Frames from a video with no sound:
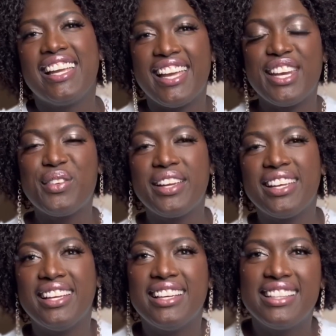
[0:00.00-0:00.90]

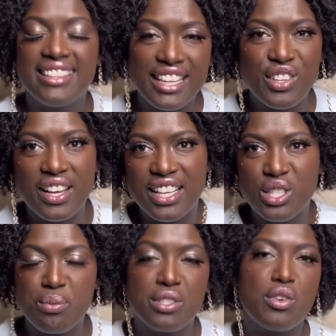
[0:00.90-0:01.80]
Anyway, thank you guys
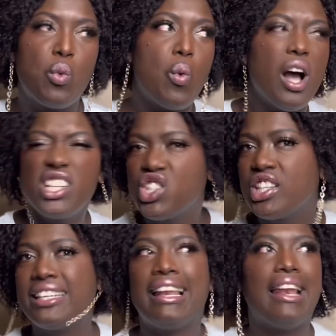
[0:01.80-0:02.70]
so much for
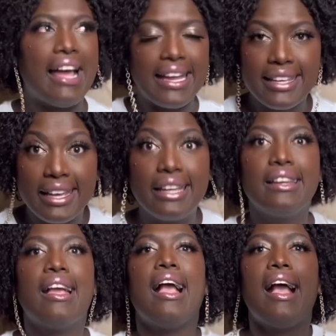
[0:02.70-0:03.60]
watching, liking,
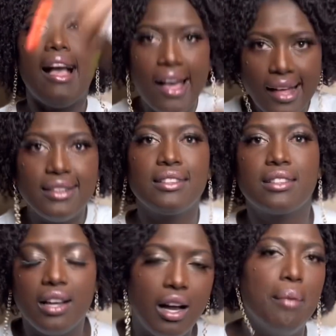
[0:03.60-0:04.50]
and
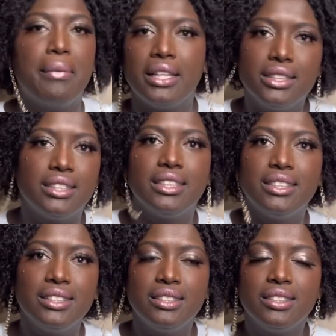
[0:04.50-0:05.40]

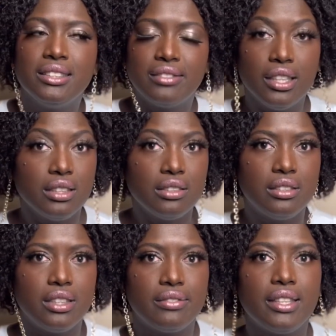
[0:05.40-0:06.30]
commenting. Right?
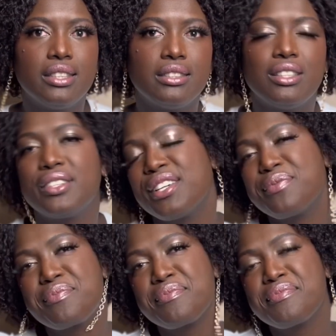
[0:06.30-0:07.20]
You did, right? Okay.
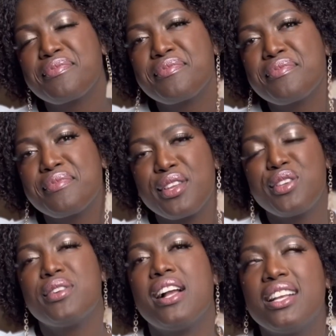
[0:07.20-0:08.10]

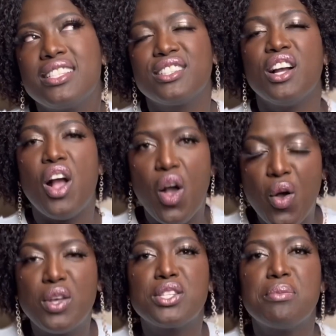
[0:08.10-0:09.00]
You guys are
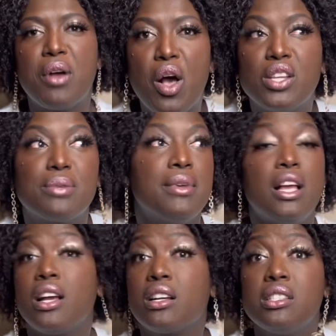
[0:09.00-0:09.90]
awesome, awesome.
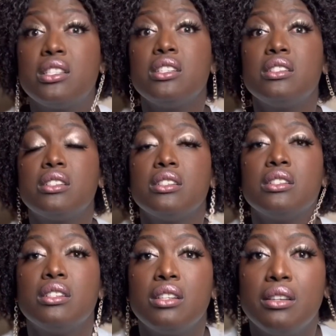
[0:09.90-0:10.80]
Continue to
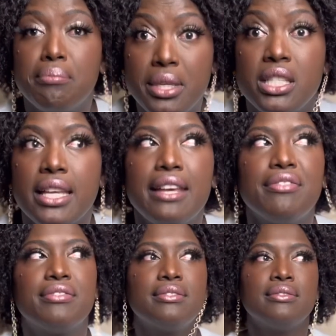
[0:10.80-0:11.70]
be
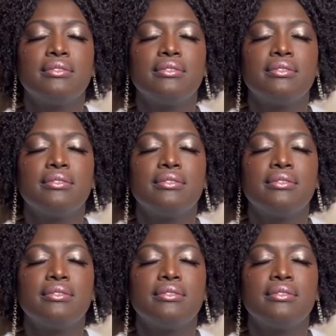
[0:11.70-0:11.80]
safe.